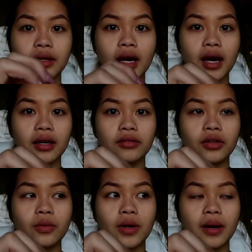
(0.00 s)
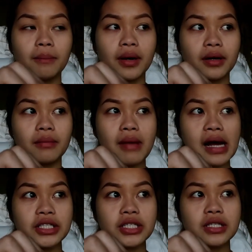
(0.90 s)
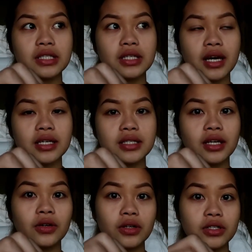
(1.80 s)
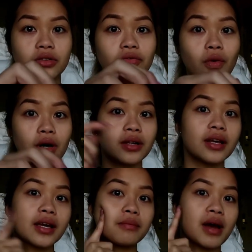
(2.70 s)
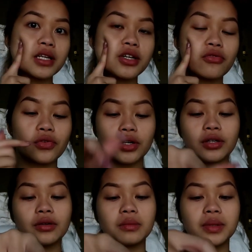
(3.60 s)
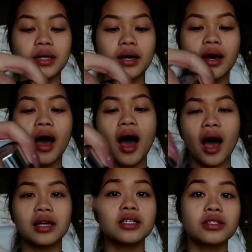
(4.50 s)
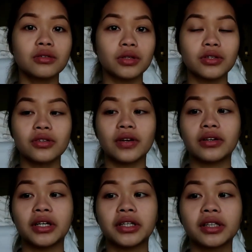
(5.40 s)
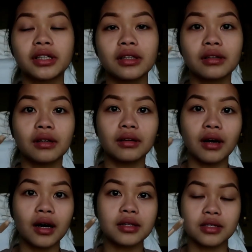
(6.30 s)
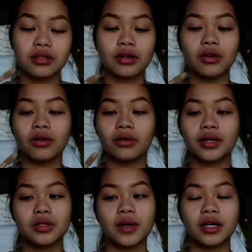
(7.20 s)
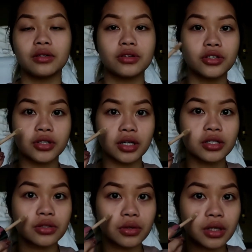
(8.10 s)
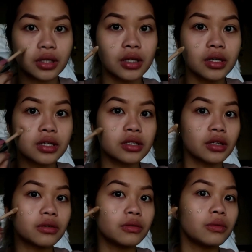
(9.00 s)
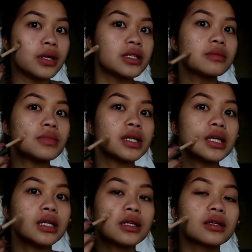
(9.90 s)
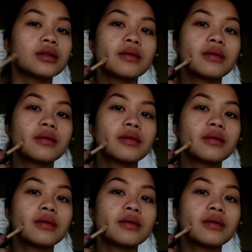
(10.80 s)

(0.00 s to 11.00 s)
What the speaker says: yeah, if you want better matches, I say go to Sephora. They can match it for you, but I just don't use foundation a lot, so that's why I use drugstore, so I don't waste money.